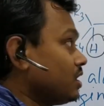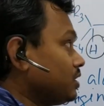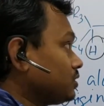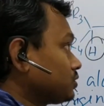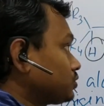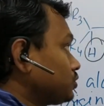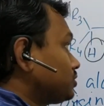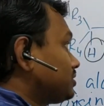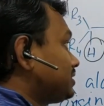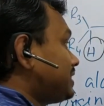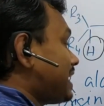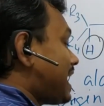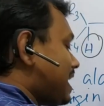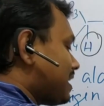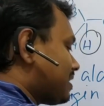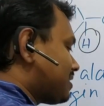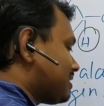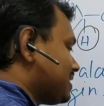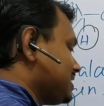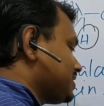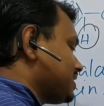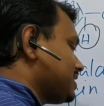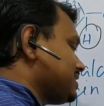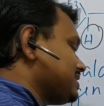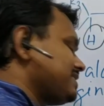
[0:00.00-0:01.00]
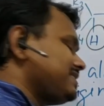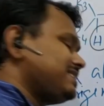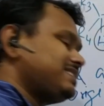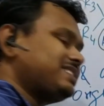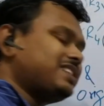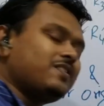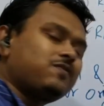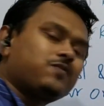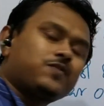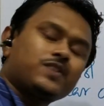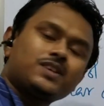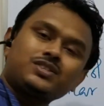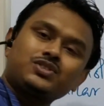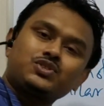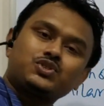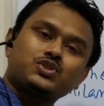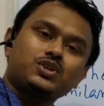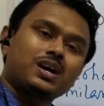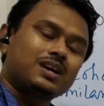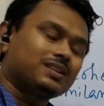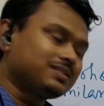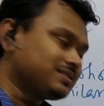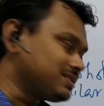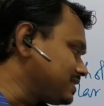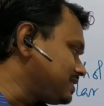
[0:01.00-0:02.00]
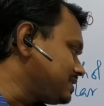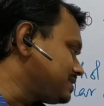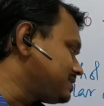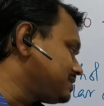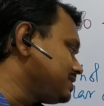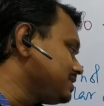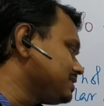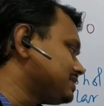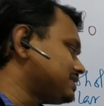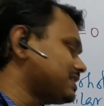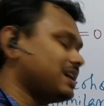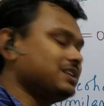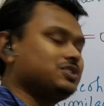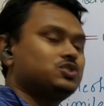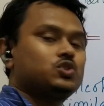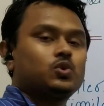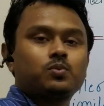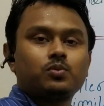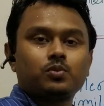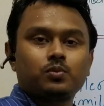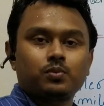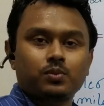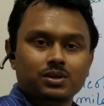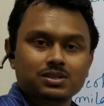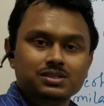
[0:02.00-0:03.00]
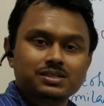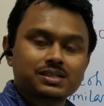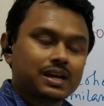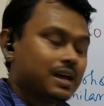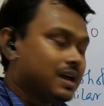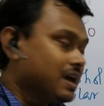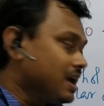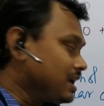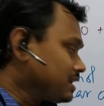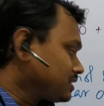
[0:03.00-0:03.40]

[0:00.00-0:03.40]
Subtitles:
So that reason safest chance is this isopropoxide.